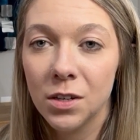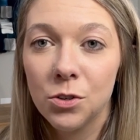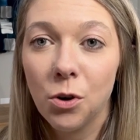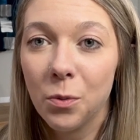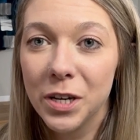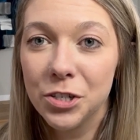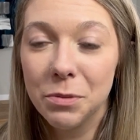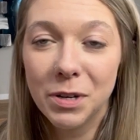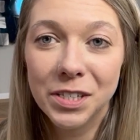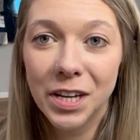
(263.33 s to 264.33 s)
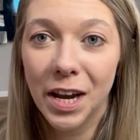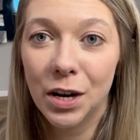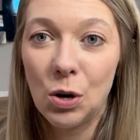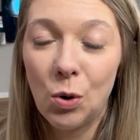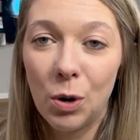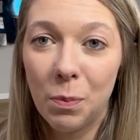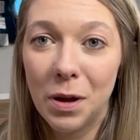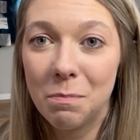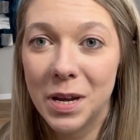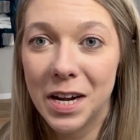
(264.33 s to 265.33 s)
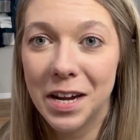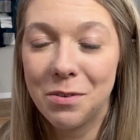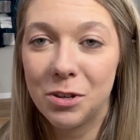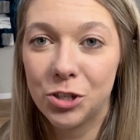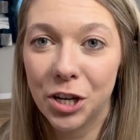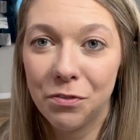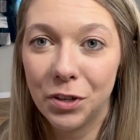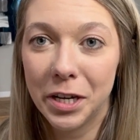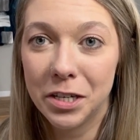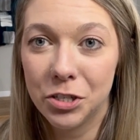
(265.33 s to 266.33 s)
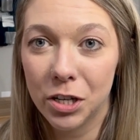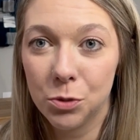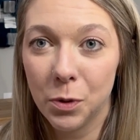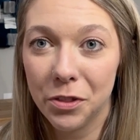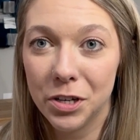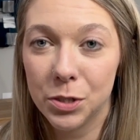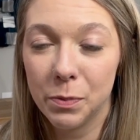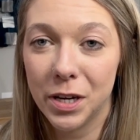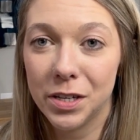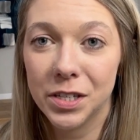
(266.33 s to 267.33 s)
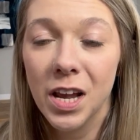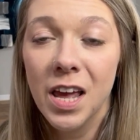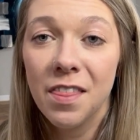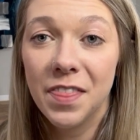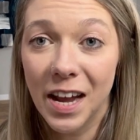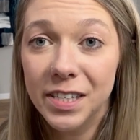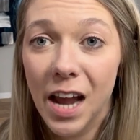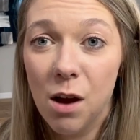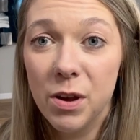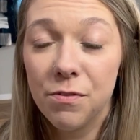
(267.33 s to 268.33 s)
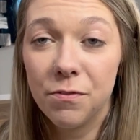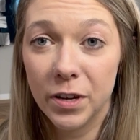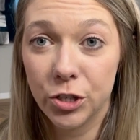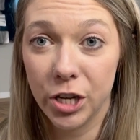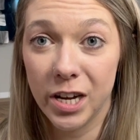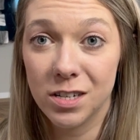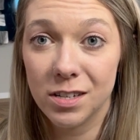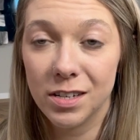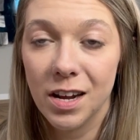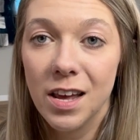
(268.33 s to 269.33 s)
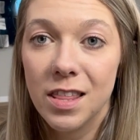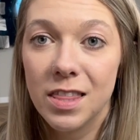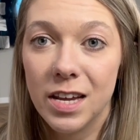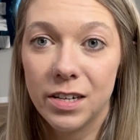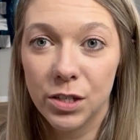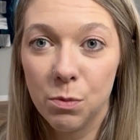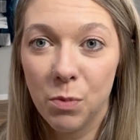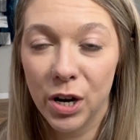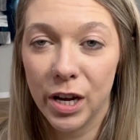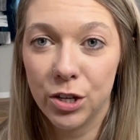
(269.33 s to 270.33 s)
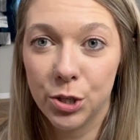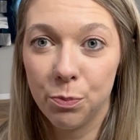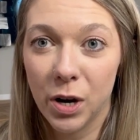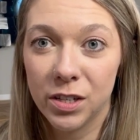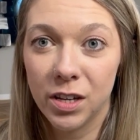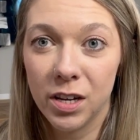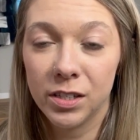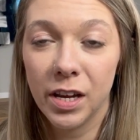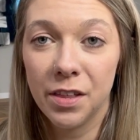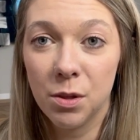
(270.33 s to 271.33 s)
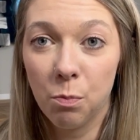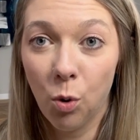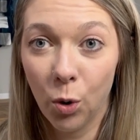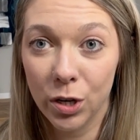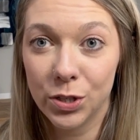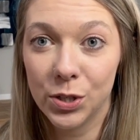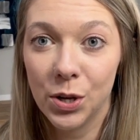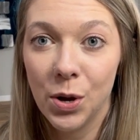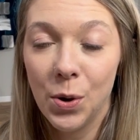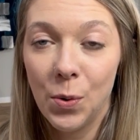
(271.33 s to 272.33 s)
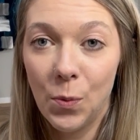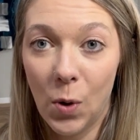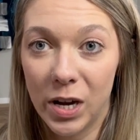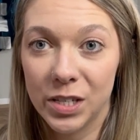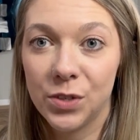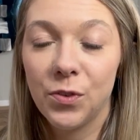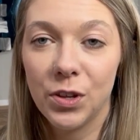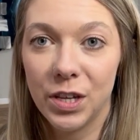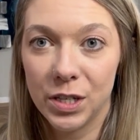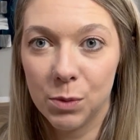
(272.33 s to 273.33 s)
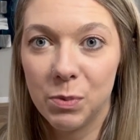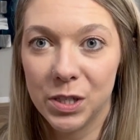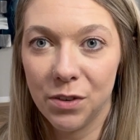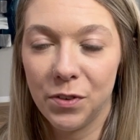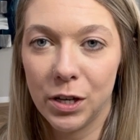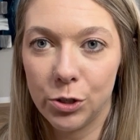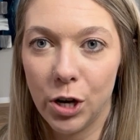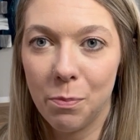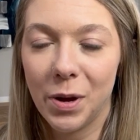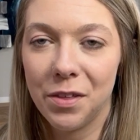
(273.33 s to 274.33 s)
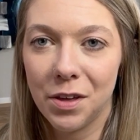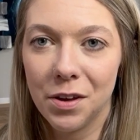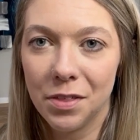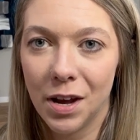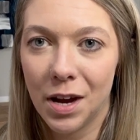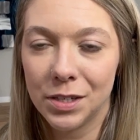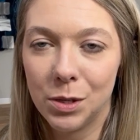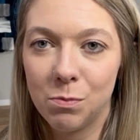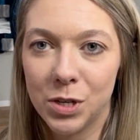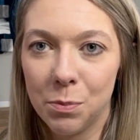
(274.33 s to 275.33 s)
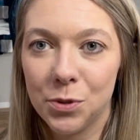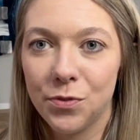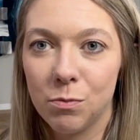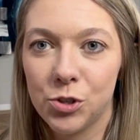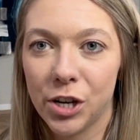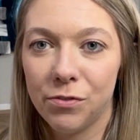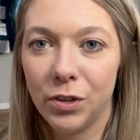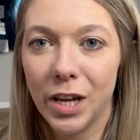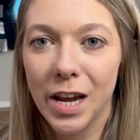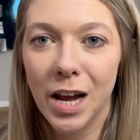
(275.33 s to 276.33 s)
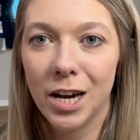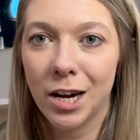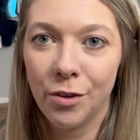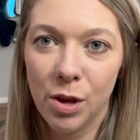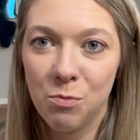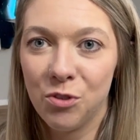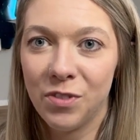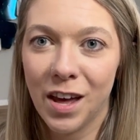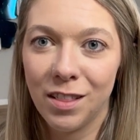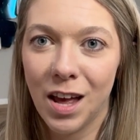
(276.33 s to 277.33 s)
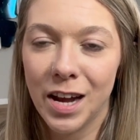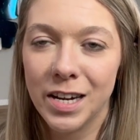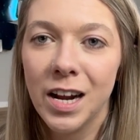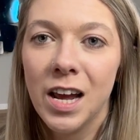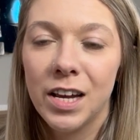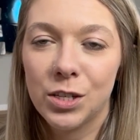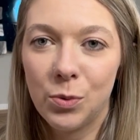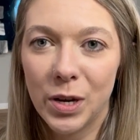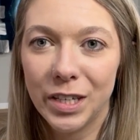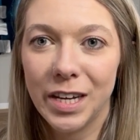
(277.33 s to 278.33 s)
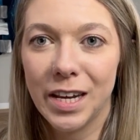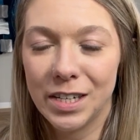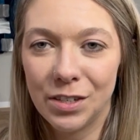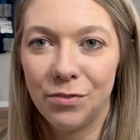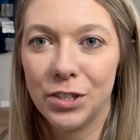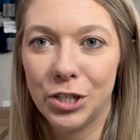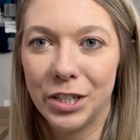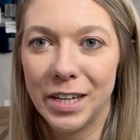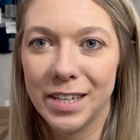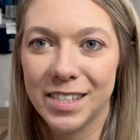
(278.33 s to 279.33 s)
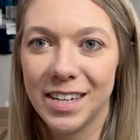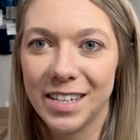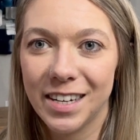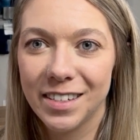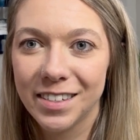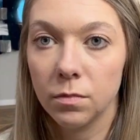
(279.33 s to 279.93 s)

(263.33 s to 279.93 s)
Norwegian must have had a corporate meeting with Chick-fil-A and Dutch Brothers because that's how efficient the disembarkation process in the ports was for this specific trip. I think they got some tips from Chick-fil-A on how they moved that line as quickly and as efficiently as they did.